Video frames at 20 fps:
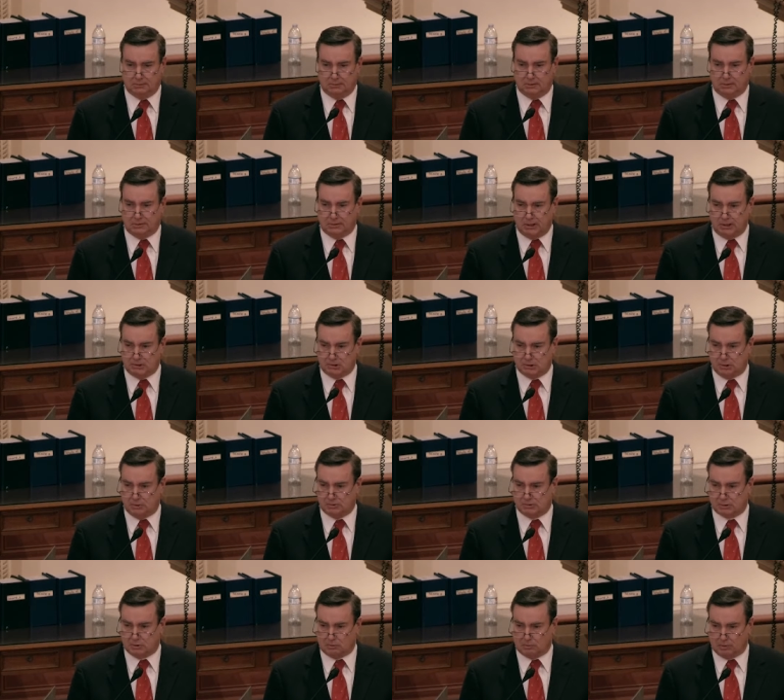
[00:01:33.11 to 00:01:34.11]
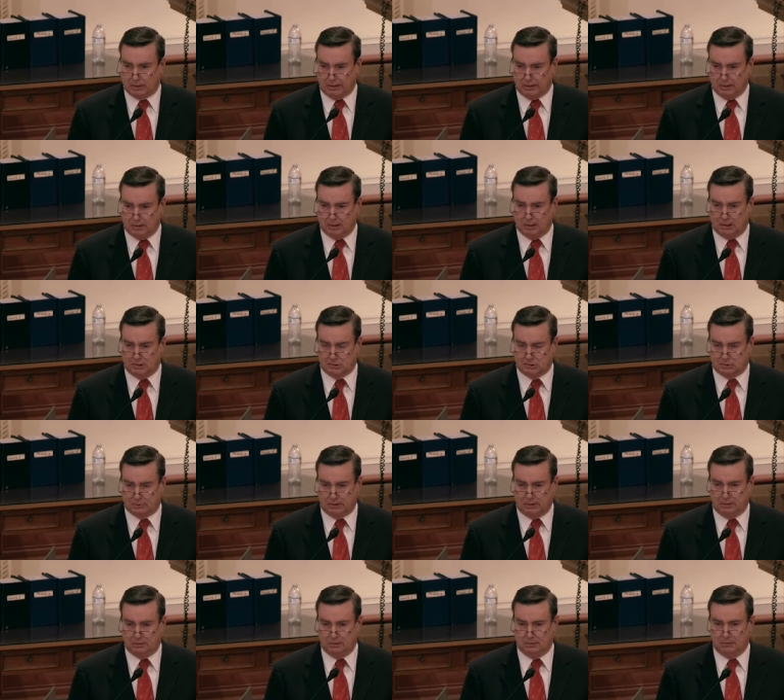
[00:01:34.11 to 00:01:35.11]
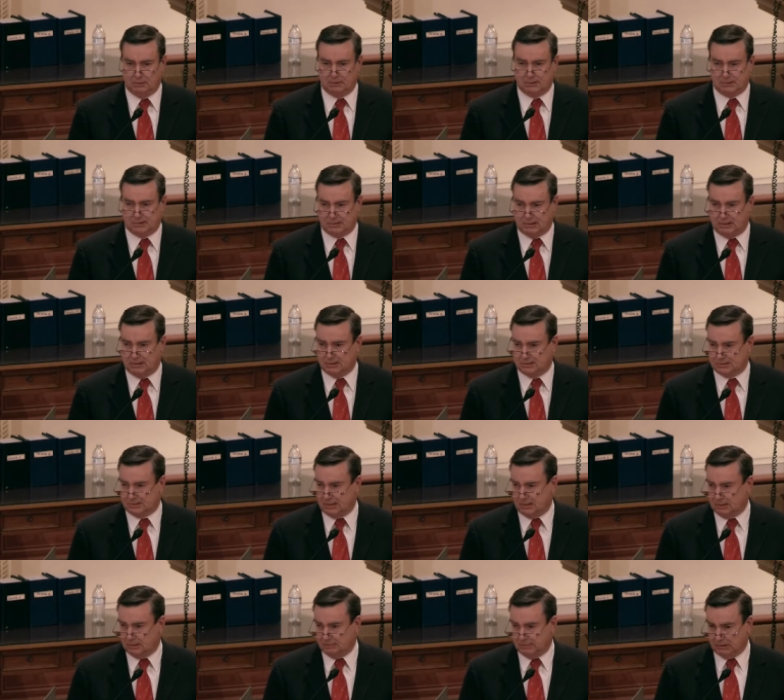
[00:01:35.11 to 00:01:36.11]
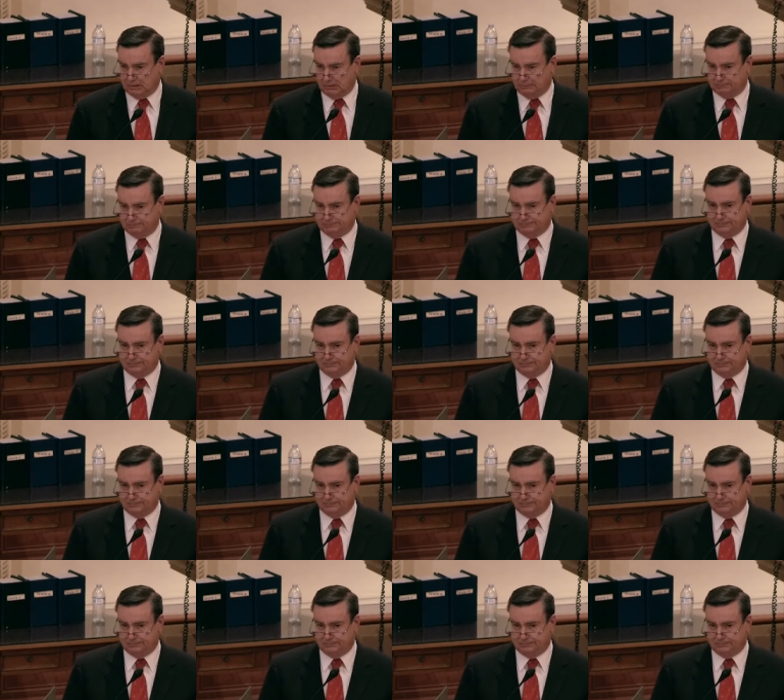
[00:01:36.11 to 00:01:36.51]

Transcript: that they chose the right country to seek asylum in.